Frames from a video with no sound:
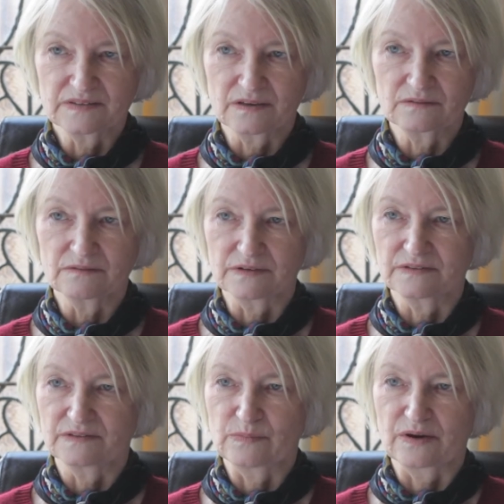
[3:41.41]
son
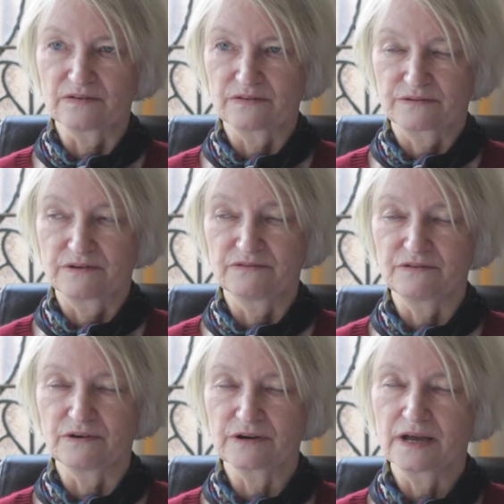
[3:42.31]
was about 3
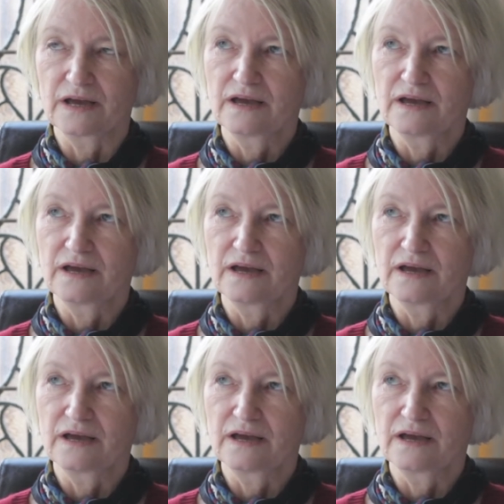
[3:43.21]
or